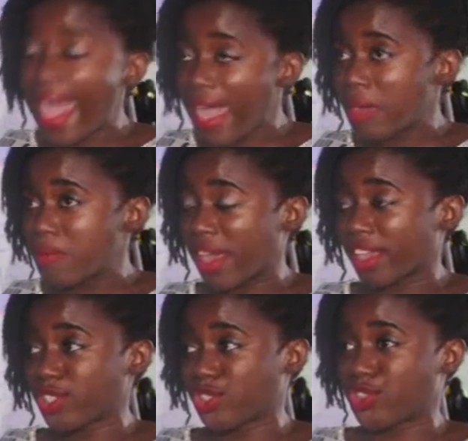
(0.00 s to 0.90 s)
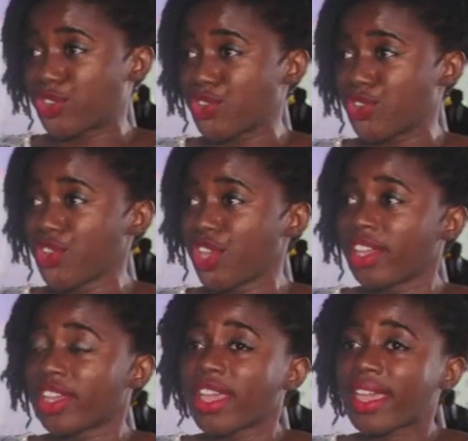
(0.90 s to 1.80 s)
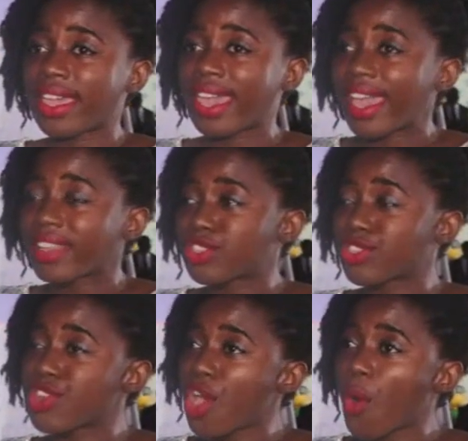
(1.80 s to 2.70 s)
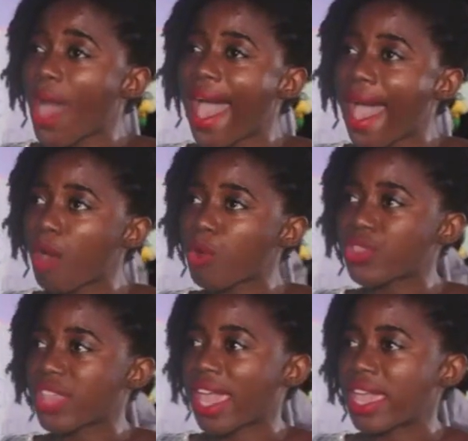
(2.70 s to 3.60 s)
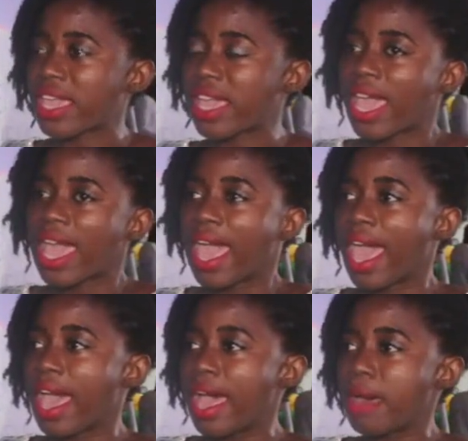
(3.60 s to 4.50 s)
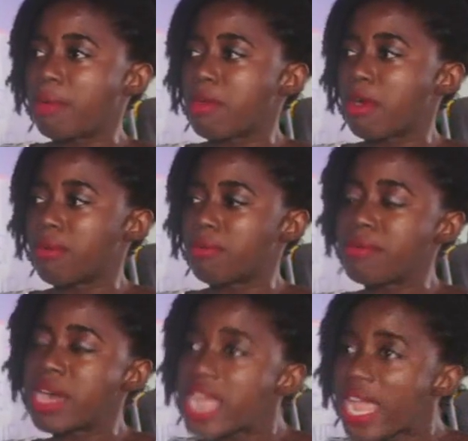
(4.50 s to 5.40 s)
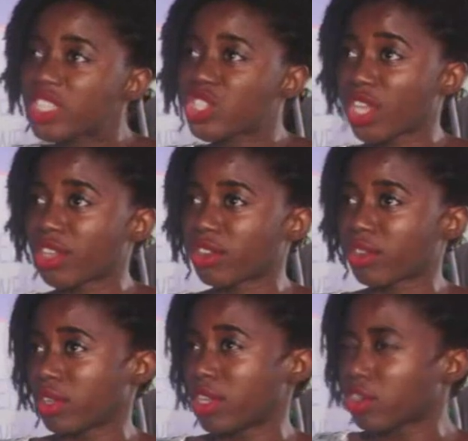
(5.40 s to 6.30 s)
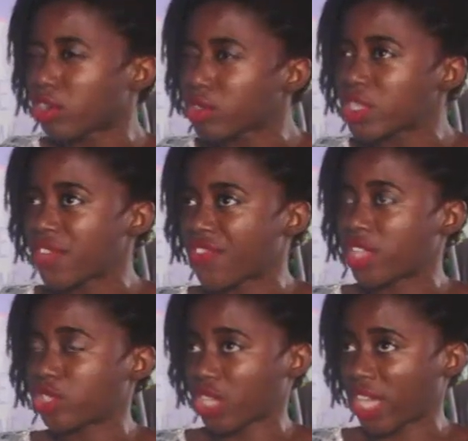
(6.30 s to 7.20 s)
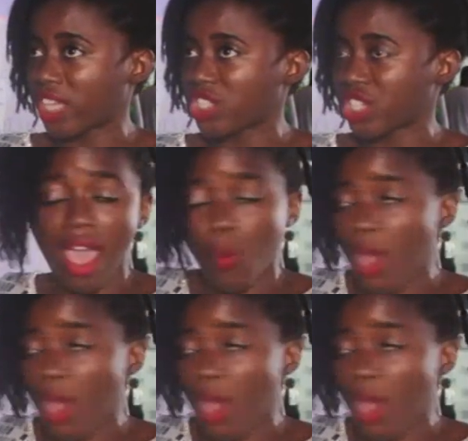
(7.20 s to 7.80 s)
aim is to get to know how they um, manage in inclusive education.